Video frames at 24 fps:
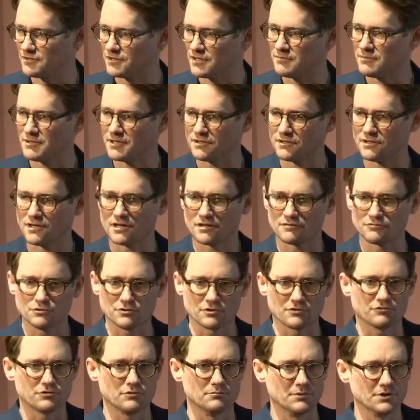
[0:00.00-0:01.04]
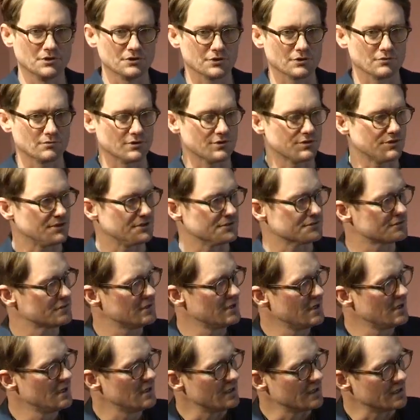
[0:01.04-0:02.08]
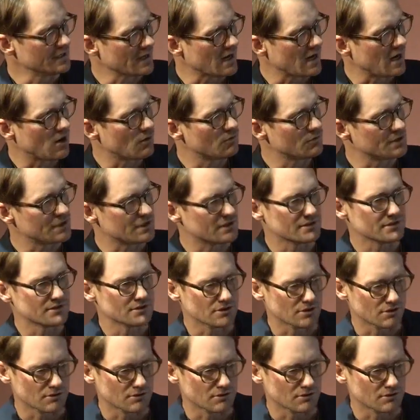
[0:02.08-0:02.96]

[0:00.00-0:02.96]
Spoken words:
And I bet a lot of you are familiar with this and how we